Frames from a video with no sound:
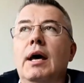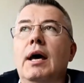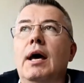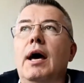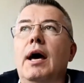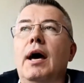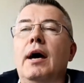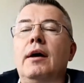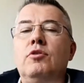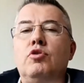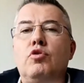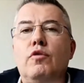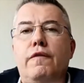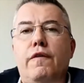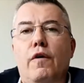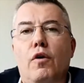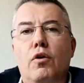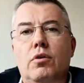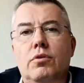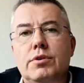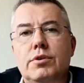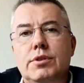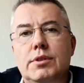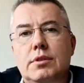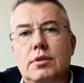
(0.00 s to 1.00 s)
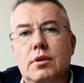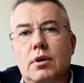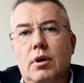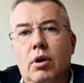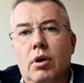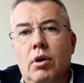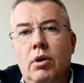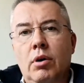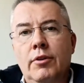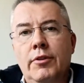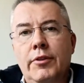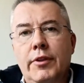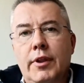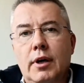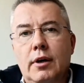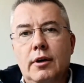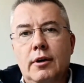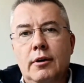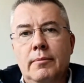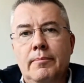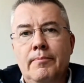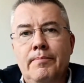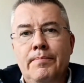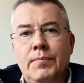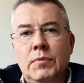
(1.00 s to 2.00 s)
and to focus on
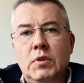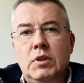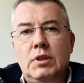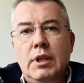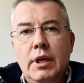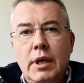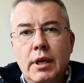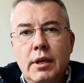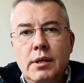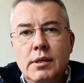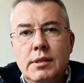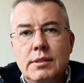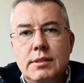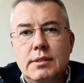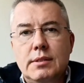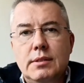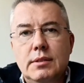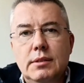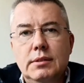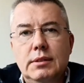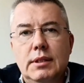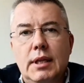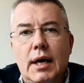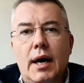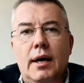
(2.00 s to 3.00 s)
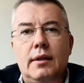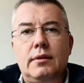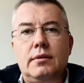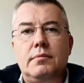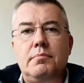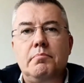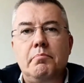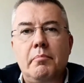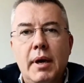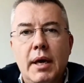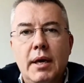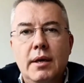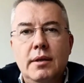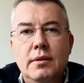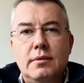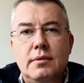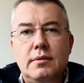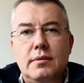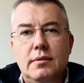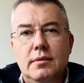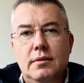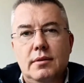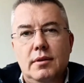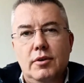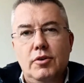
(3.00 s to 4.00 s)
the things that made
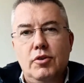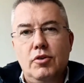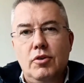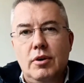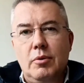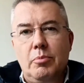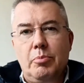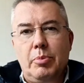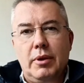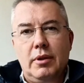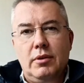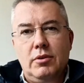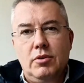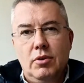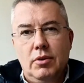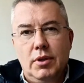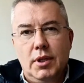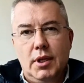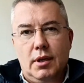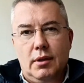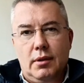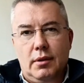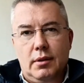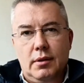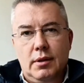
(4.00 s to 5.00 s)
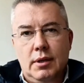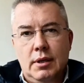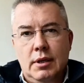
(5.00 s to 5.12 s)
the European Union: